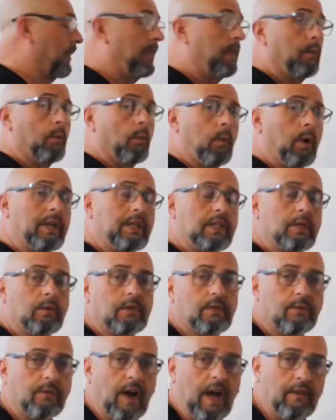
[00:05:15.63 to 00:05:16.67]
when she was
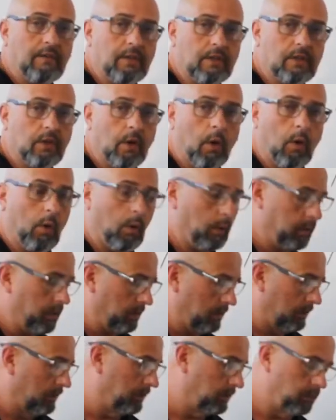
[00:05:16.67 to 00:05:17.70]
5 years old,
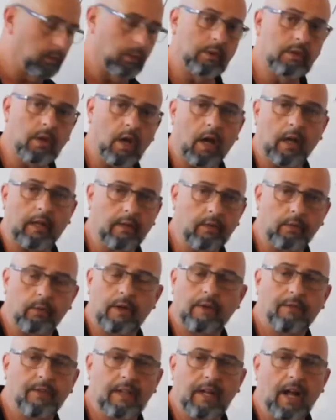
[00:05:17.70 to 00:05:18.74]
we're talking 3
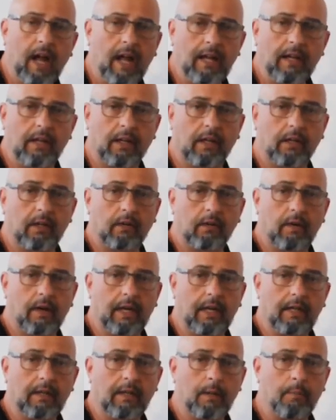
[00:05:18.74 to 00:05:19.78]
feet high here,
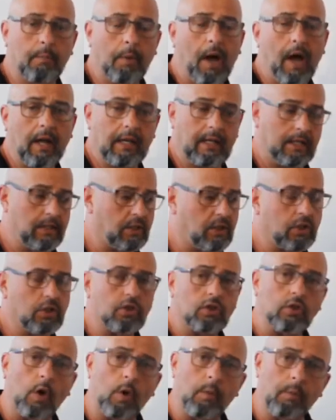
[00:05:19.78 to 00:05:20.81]
right? The body is
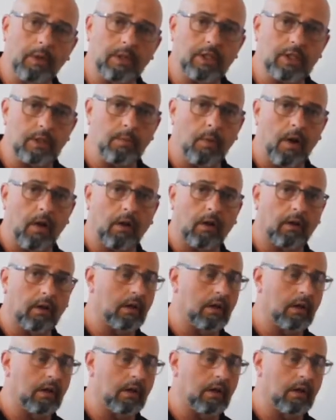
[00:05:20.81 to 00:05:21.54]
so much smaller.